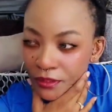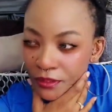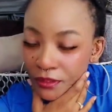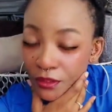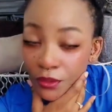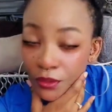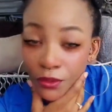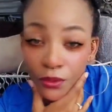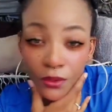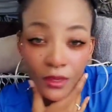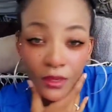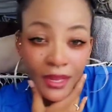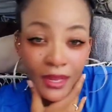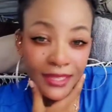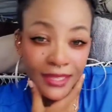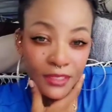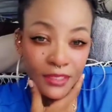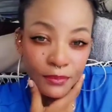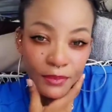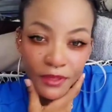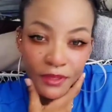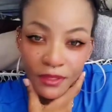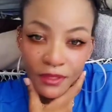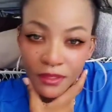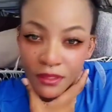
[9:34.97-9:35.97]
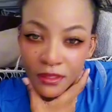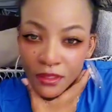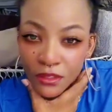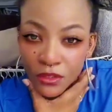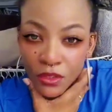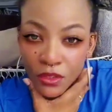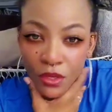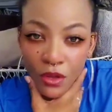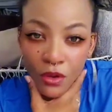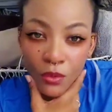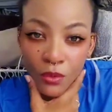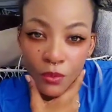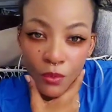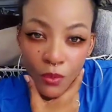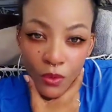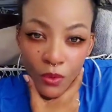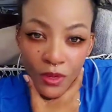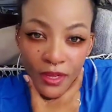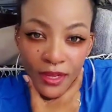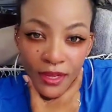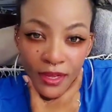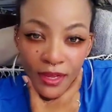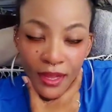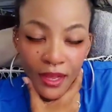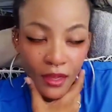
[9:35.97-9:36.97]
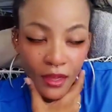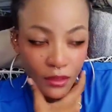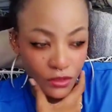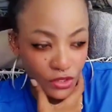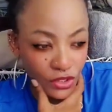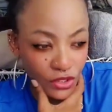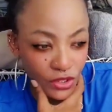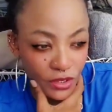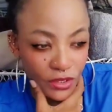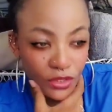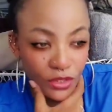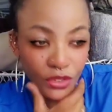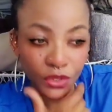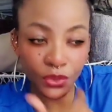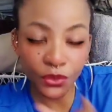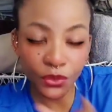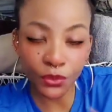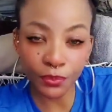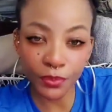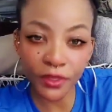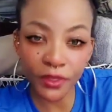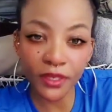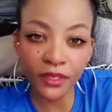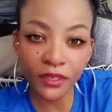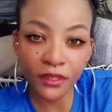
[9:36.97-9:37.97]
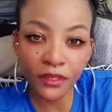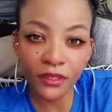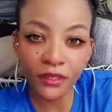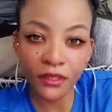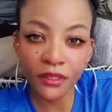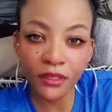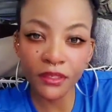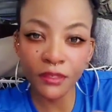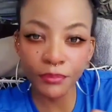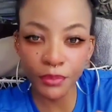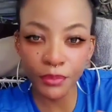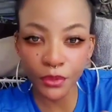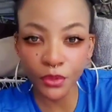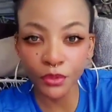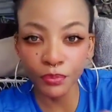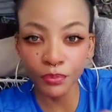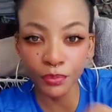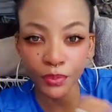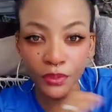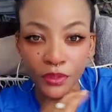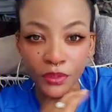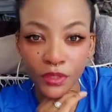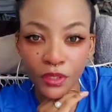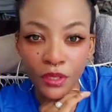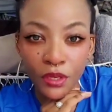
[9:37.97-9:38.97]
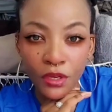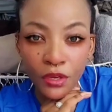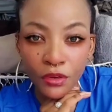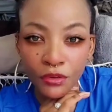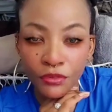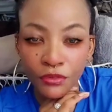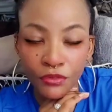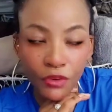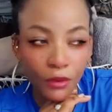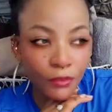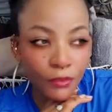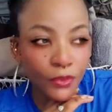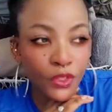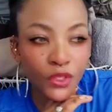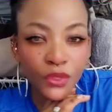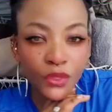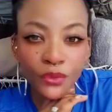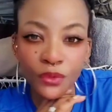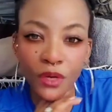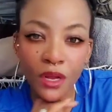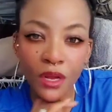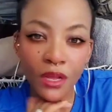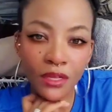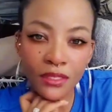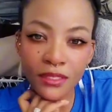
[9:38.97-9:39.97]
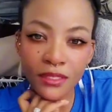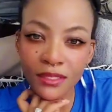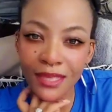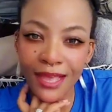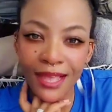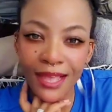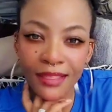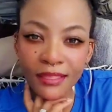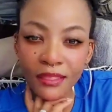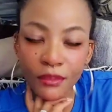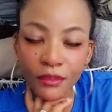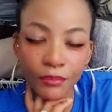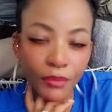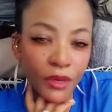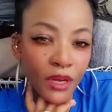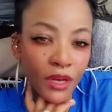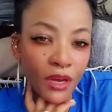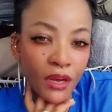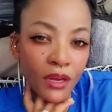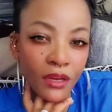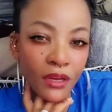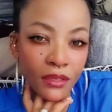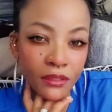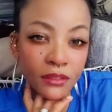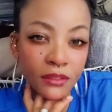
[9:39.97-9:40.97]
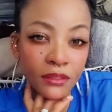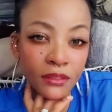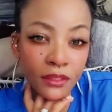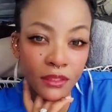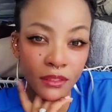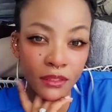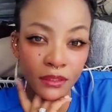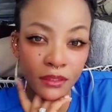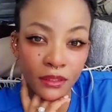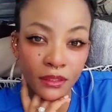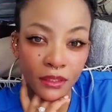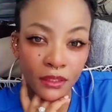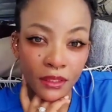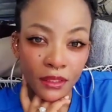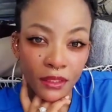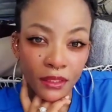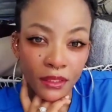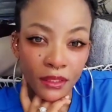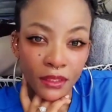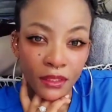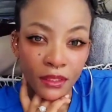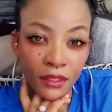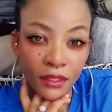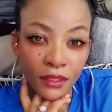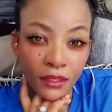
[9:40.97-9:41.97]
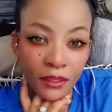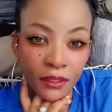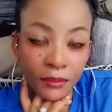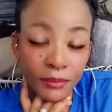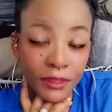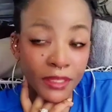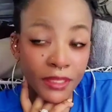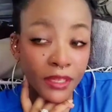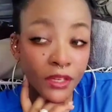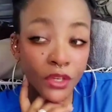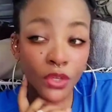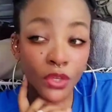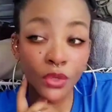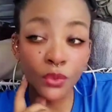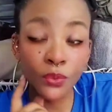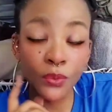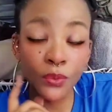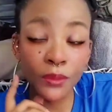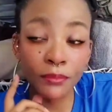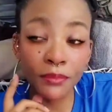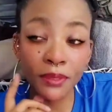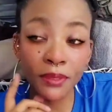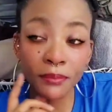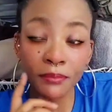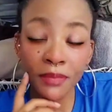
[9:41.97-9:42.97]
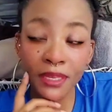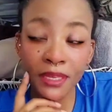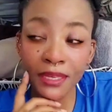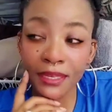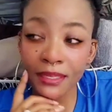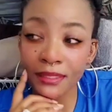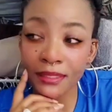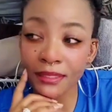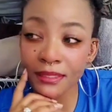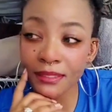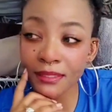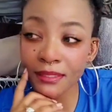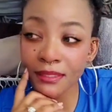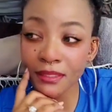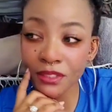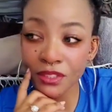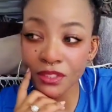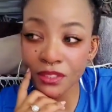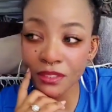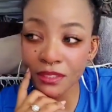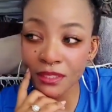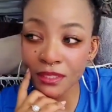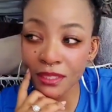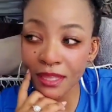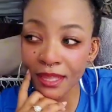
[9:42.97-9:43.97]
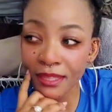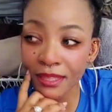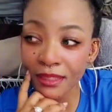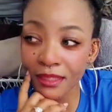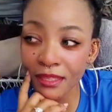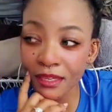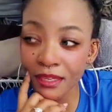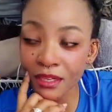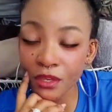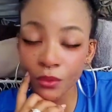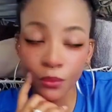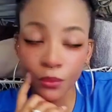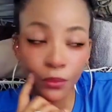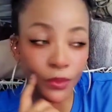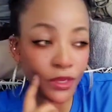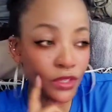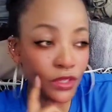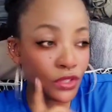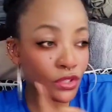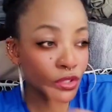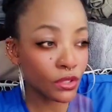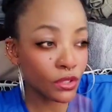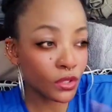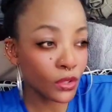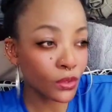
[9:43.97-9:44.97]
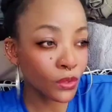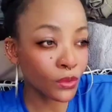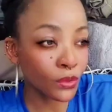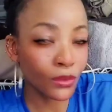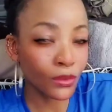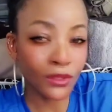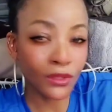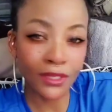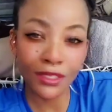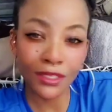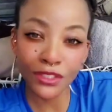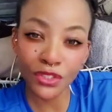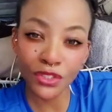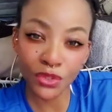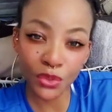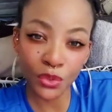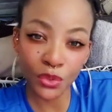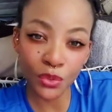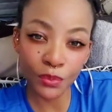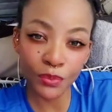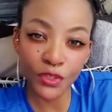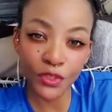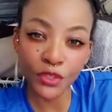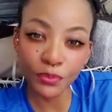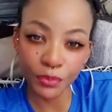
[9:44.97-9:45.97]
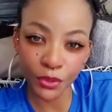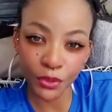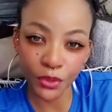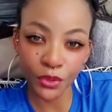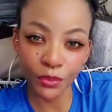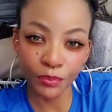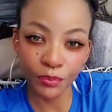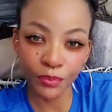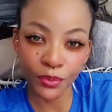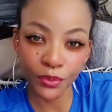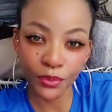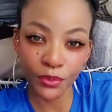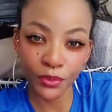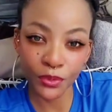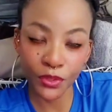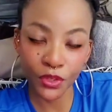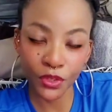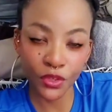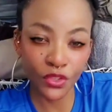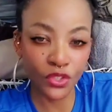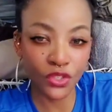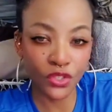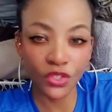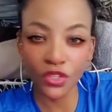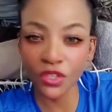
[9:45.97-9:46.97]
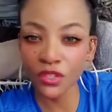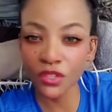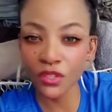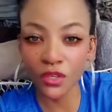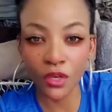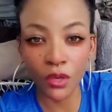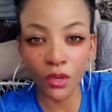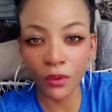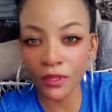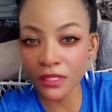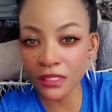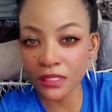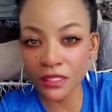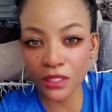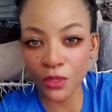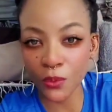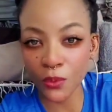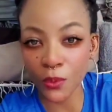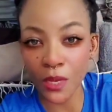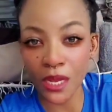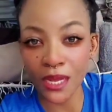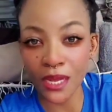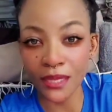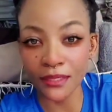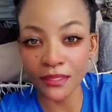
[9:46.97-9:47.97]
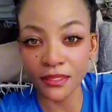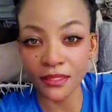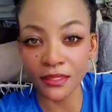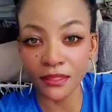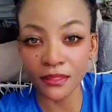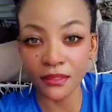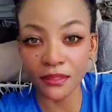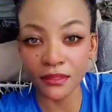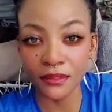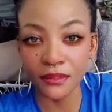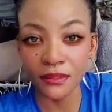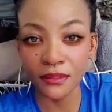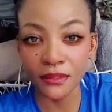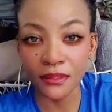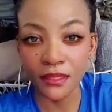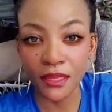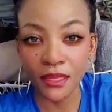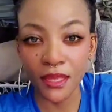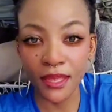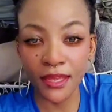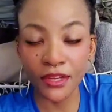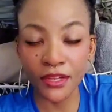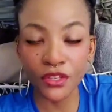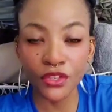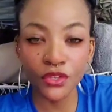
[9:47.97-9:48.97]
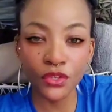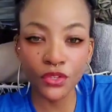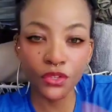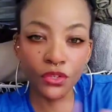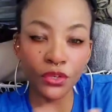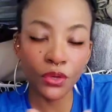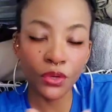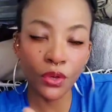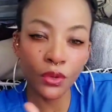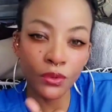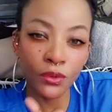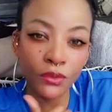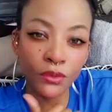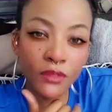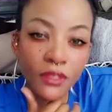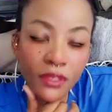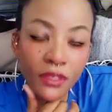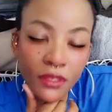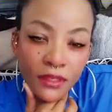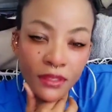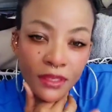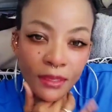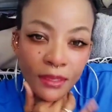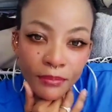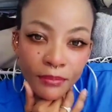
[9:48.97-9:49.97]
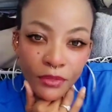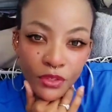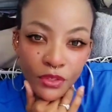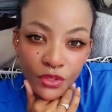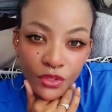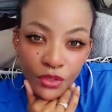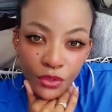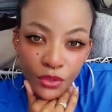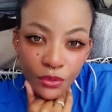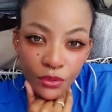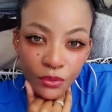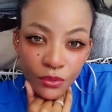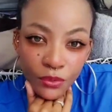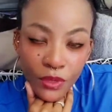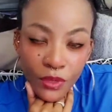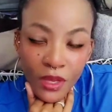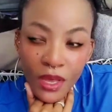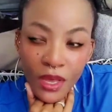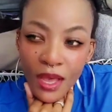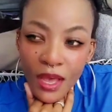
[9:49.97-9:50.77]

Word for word: The Lord has been the dog walker out here scooping the poop from the grass at the park. But then you women make a decision that there which the Lord scooped poop, you're just gonna go and squat and do your own little number two.